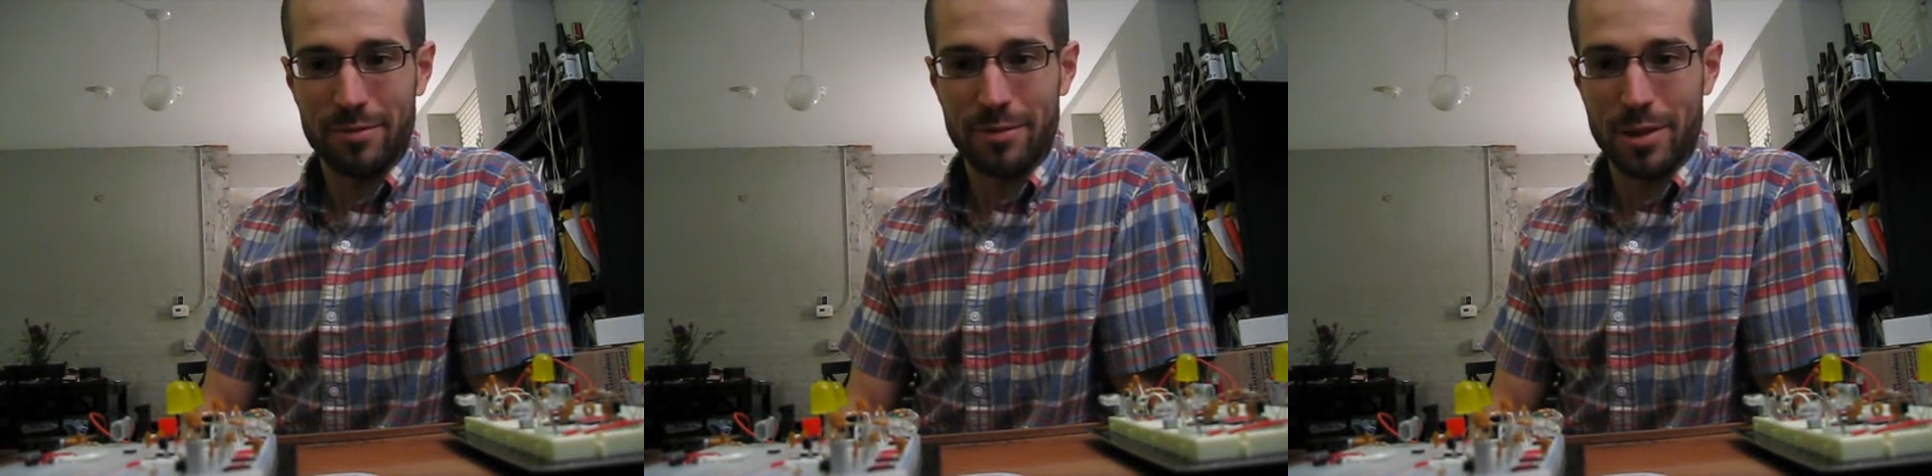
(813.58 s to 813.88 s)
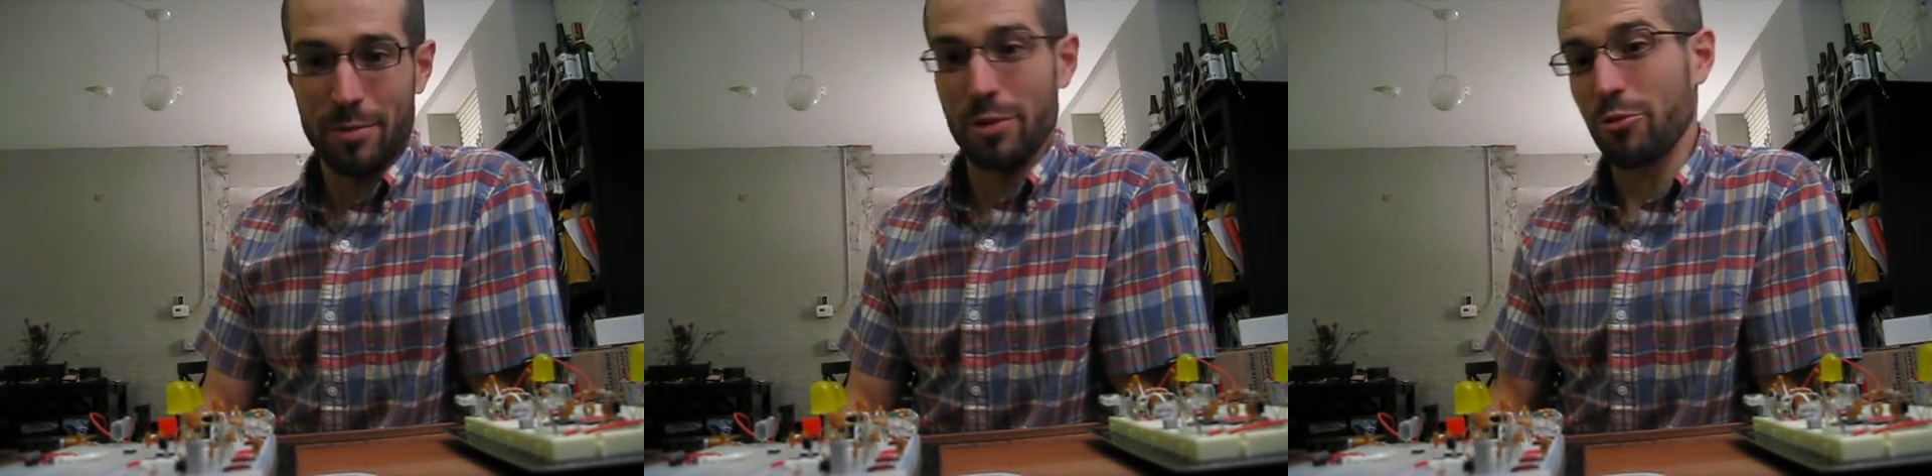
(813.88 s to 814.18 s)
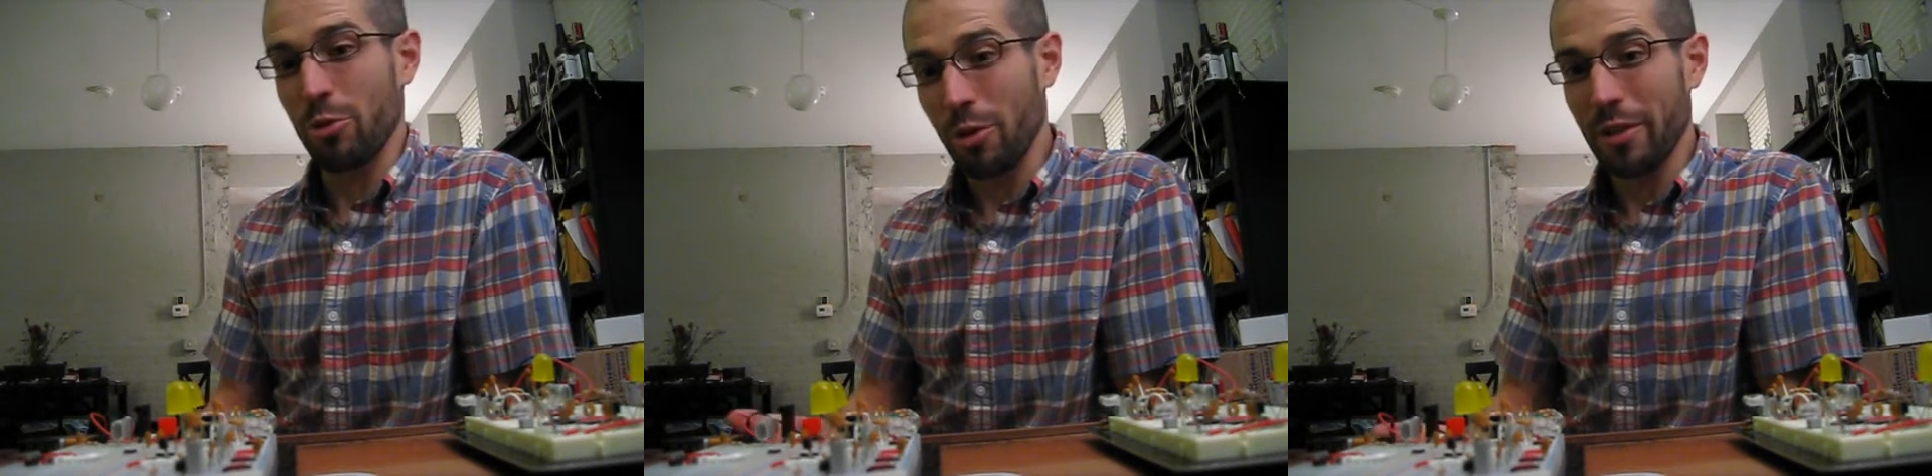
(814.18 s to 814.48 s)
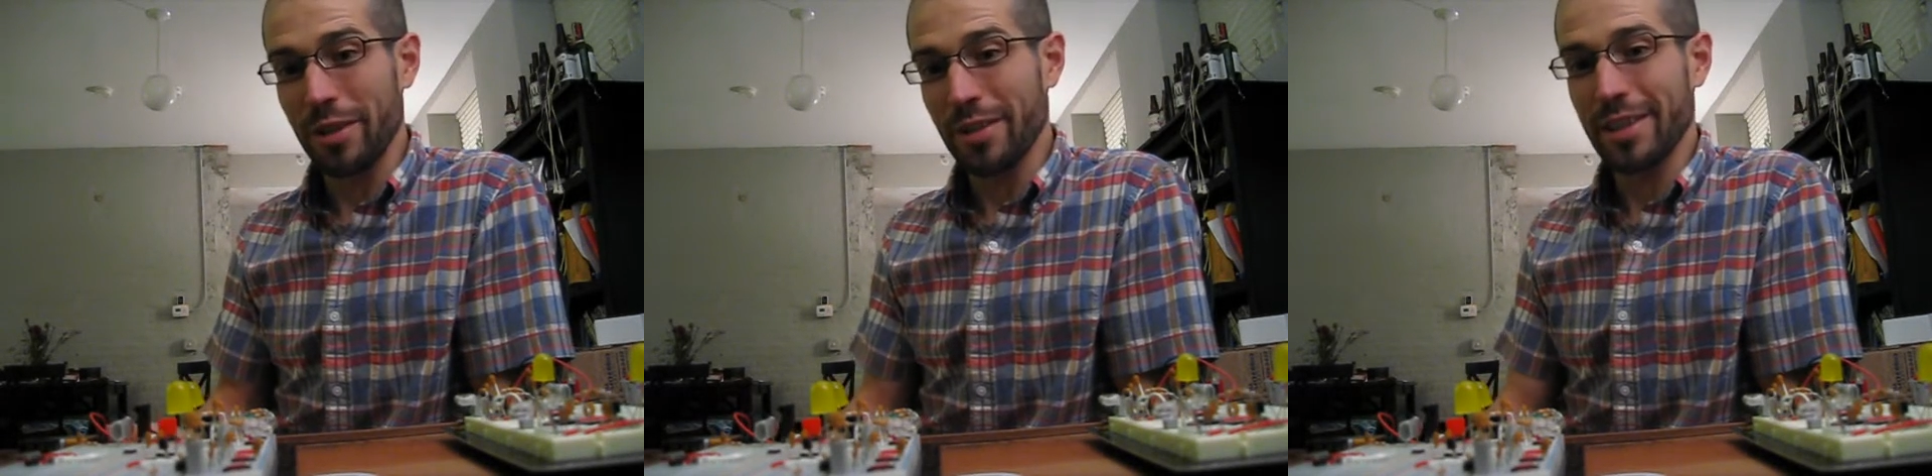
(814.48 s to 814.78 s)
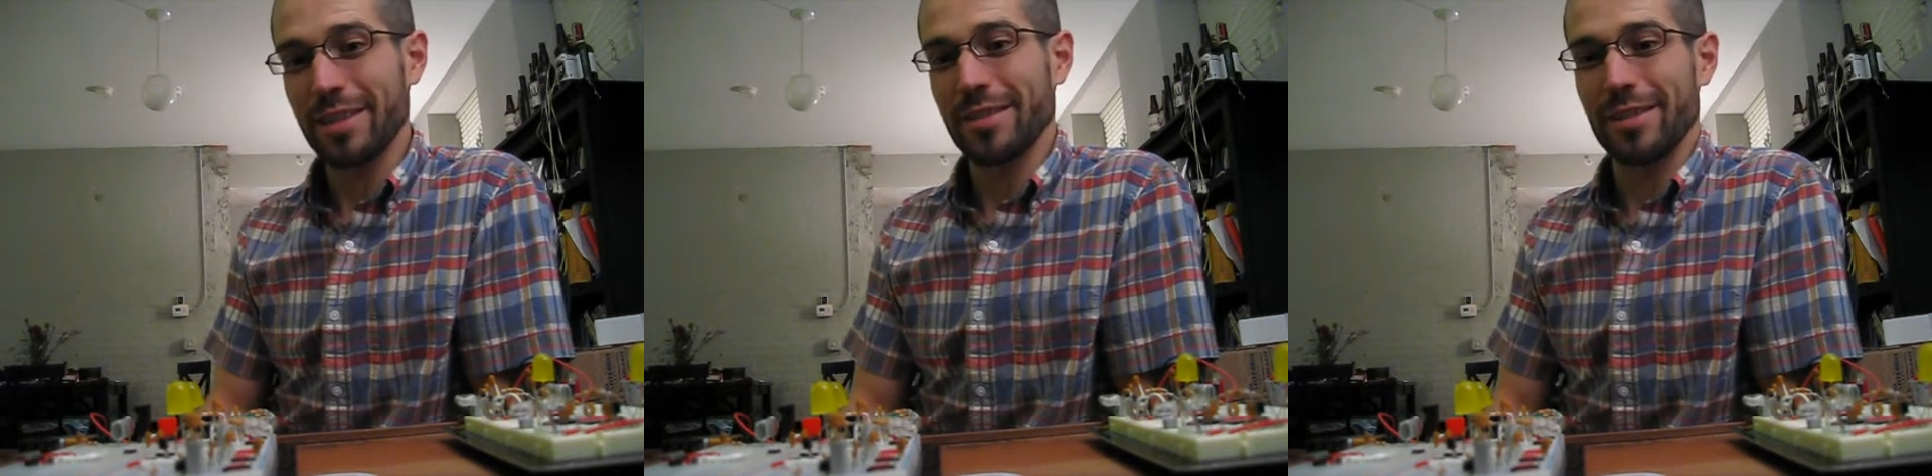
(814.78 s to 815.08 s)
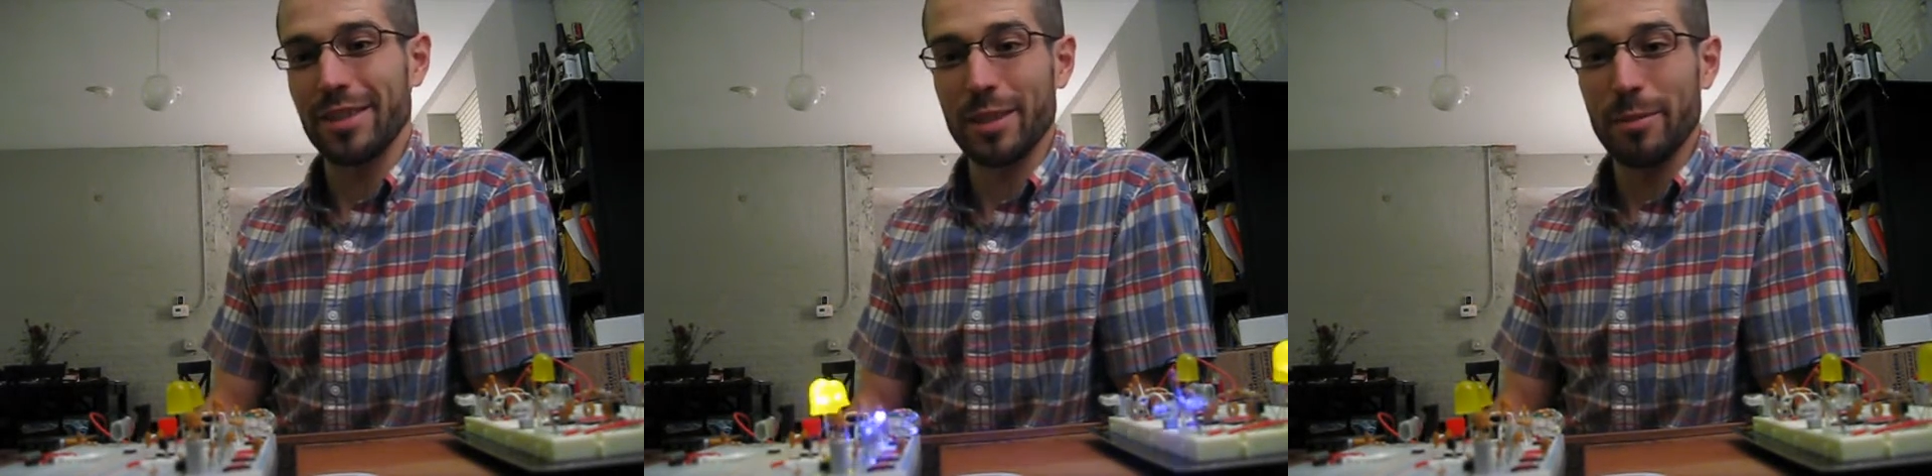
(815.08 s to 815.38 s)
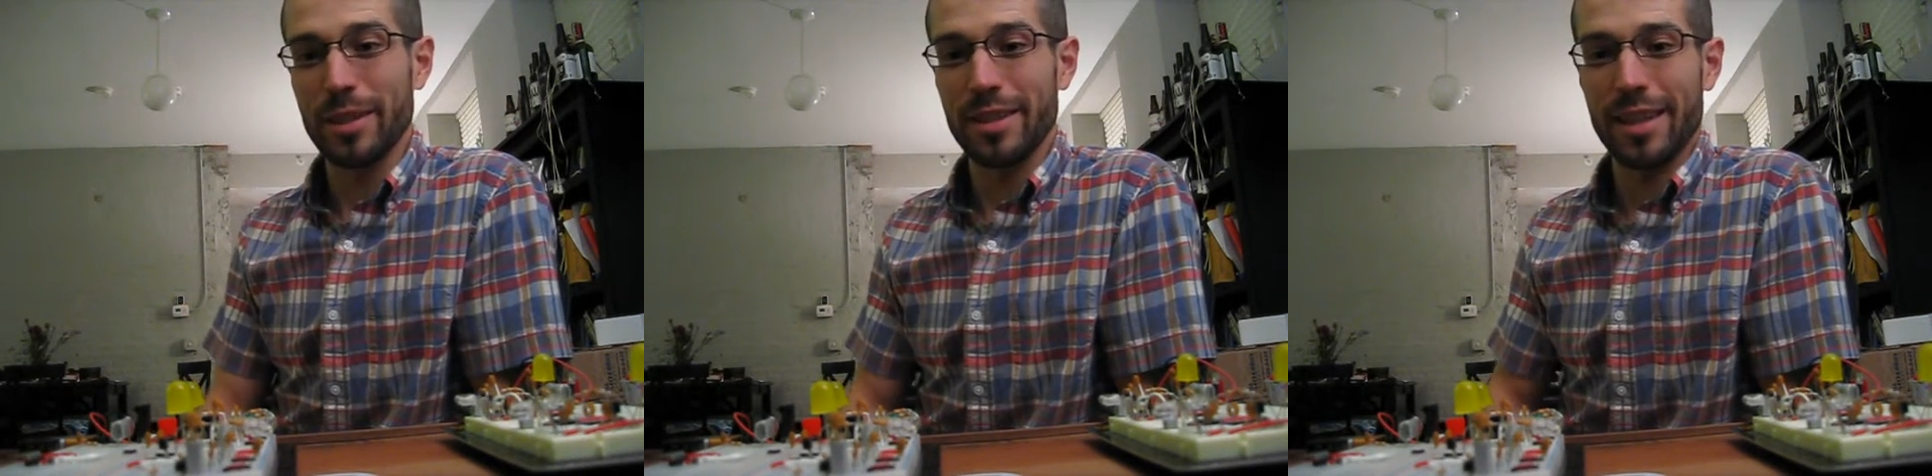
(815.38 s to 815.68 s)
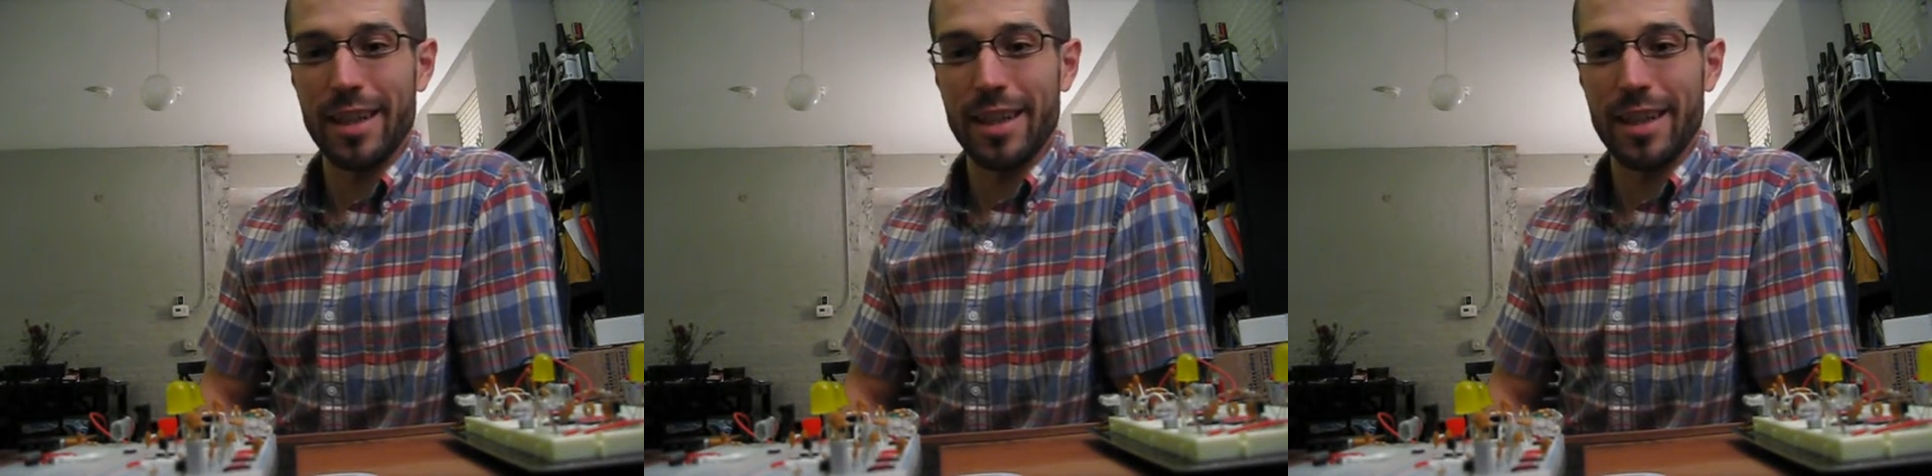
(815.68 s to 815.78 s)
some control theory, a little bit,